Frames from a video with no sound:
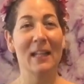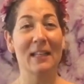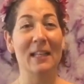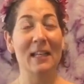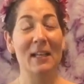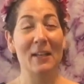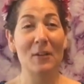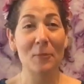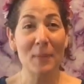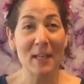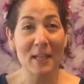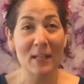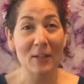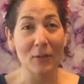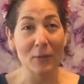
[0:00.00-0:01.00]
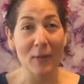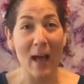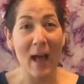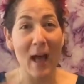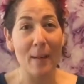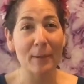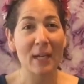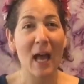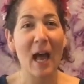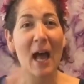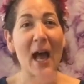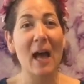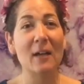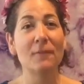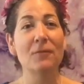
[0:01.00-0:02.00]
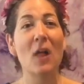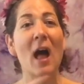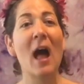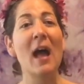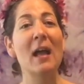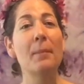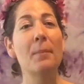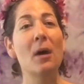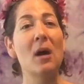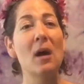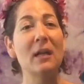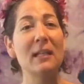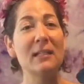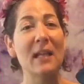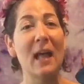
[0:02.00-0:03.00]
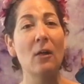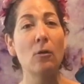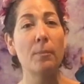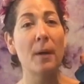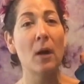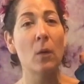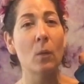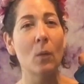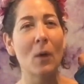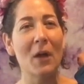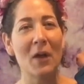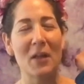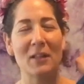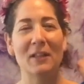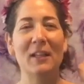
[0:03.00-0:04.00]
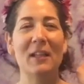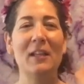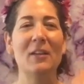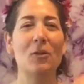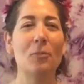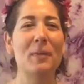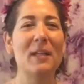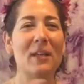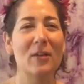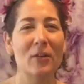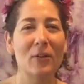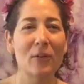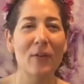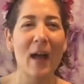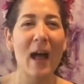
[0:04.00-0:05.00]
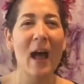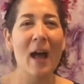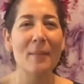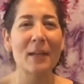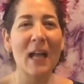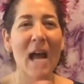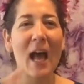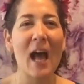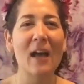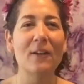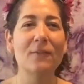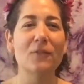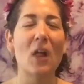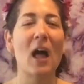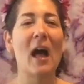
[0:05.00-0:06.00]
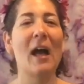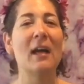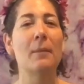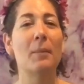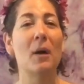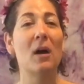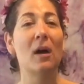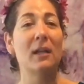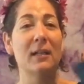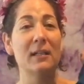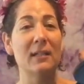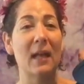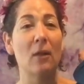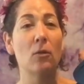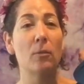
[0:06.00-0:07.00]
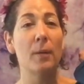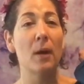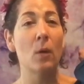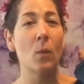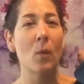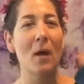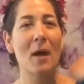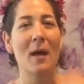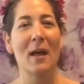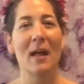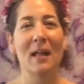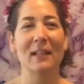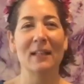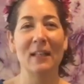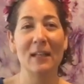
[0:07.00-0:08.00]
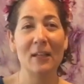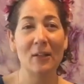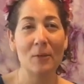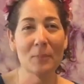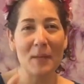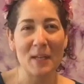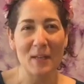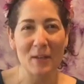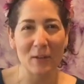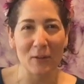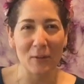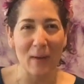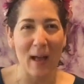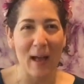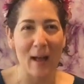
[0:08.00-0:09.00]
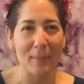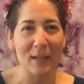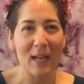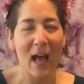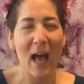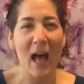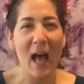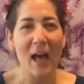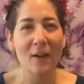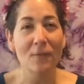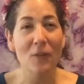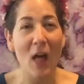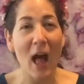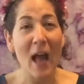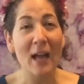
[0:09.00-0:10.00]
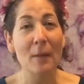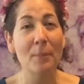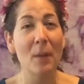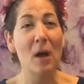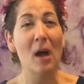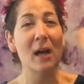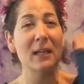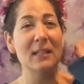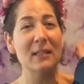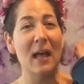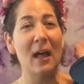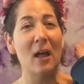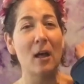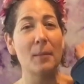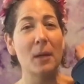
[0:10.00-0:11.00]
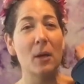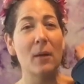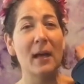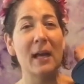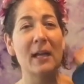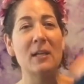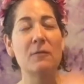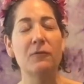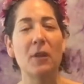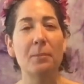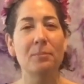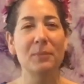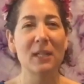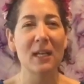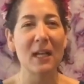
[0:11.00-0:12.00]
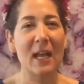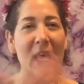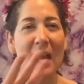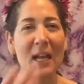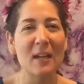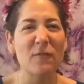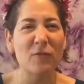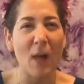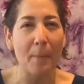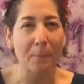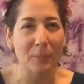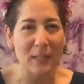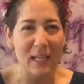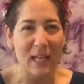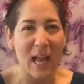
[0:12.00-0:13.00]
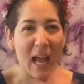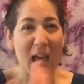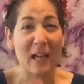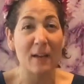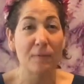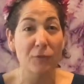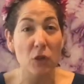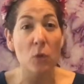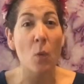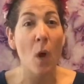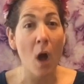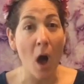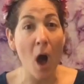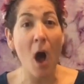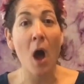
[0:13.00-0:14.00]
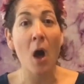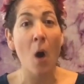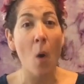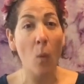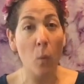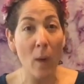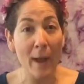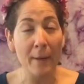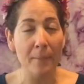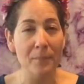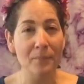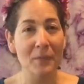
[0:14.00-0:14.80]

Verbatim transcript: Little Peter Rabbit had a fly upon his elbow. Little Peter Rabbit had a fly upon his elbow. Little Peter Rabbit had a fly upon his elbow, and he flipped it and he flopped it and it flew away.